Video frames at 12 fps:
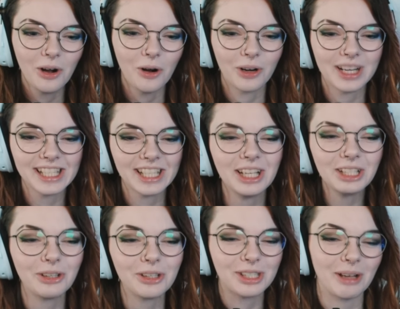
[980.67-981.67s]
Or he's gonna
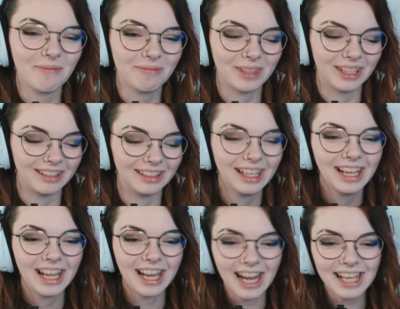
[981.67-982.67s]
do something.
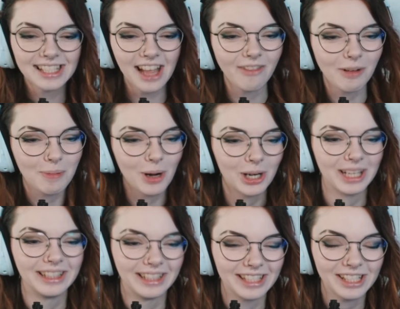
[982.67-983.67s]
He has to have a part
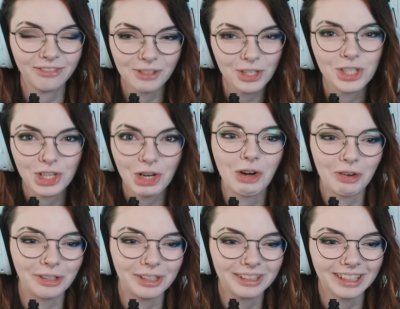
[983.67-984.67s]
in this, for
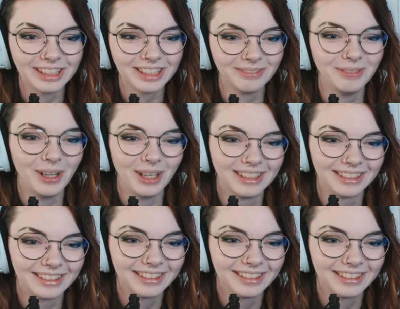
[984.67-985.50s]
sure. Like, come on.